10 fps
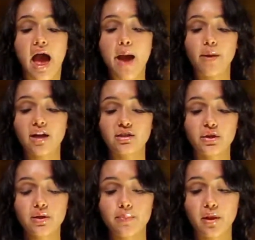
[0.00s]
I bought
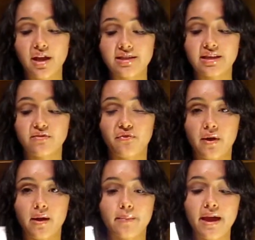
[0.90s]
two lip glosses
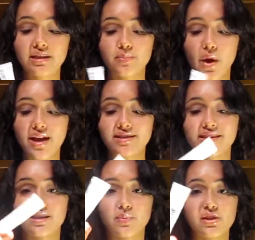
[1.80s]
from Express.
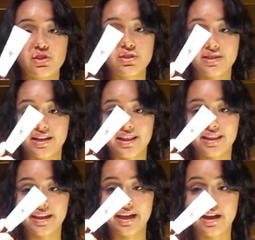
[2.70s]
This one's just a
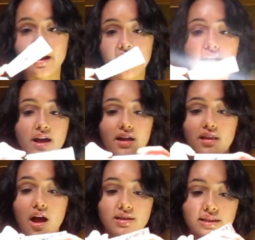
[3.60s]
clear
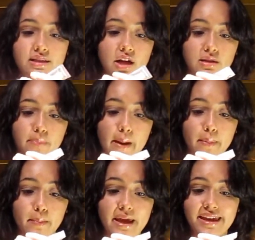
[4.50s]
gloss. It's called
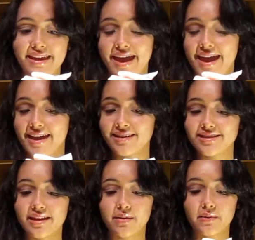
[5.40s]
Peppermint
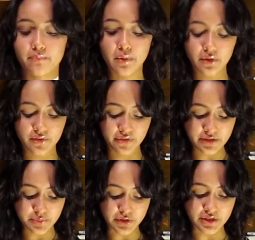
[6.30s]
Kiss. It, both of
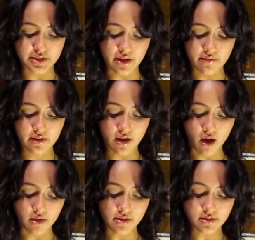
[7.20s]
these were just $7.
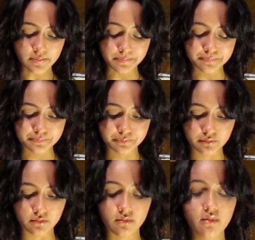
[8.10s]

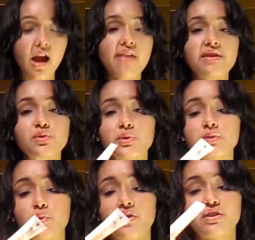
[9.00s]
And this
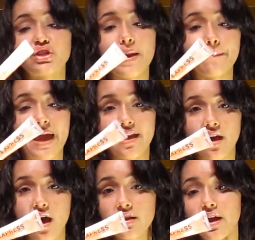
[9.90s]
one's more of a champagne
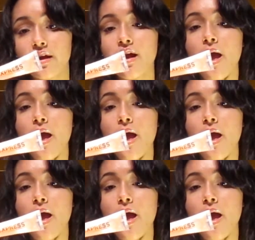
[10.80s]
color.